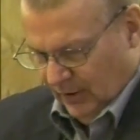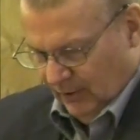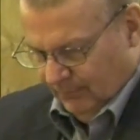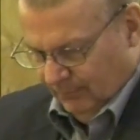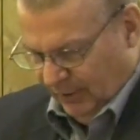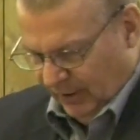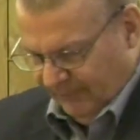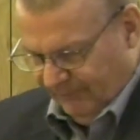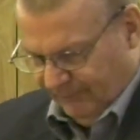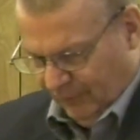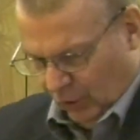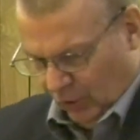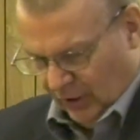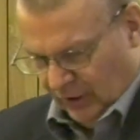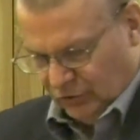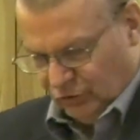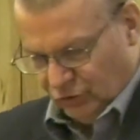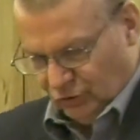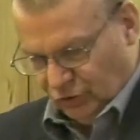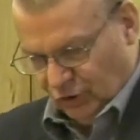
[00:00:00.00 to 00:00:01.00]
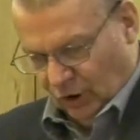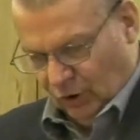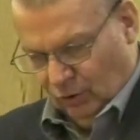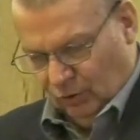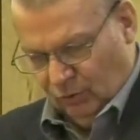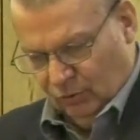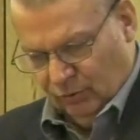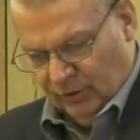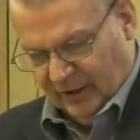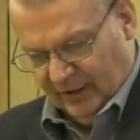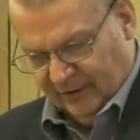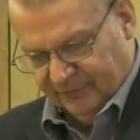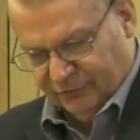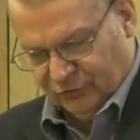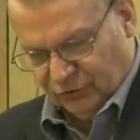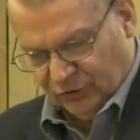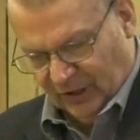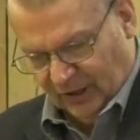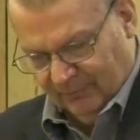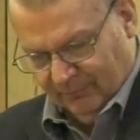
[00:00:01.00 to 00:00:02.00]
but for a stone of
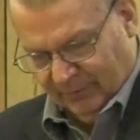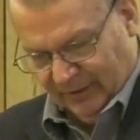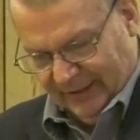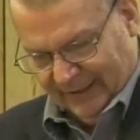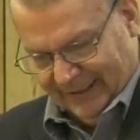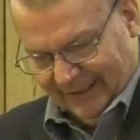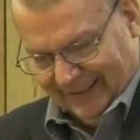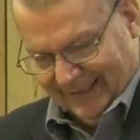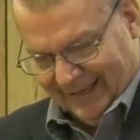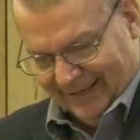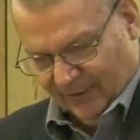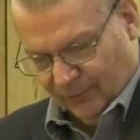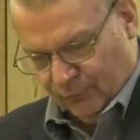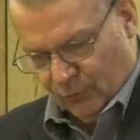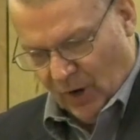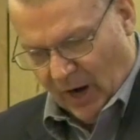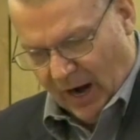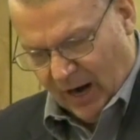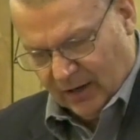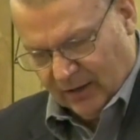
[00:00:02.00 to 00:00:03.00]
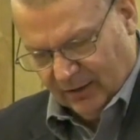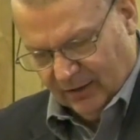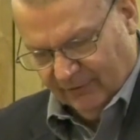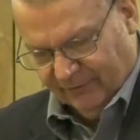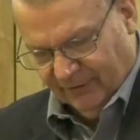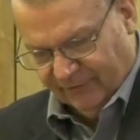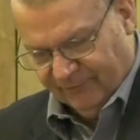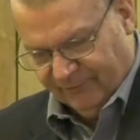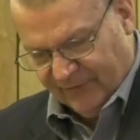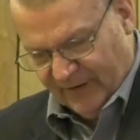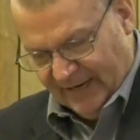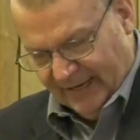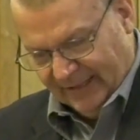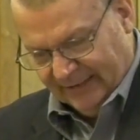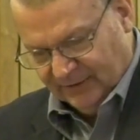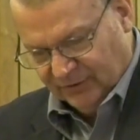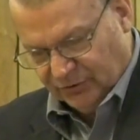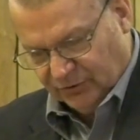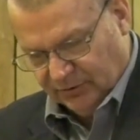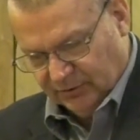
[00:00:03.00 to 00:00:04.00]
stumbling and a rock of
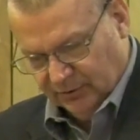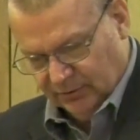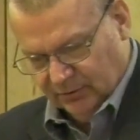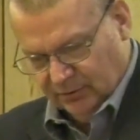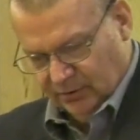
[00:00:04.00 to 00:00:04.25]
offense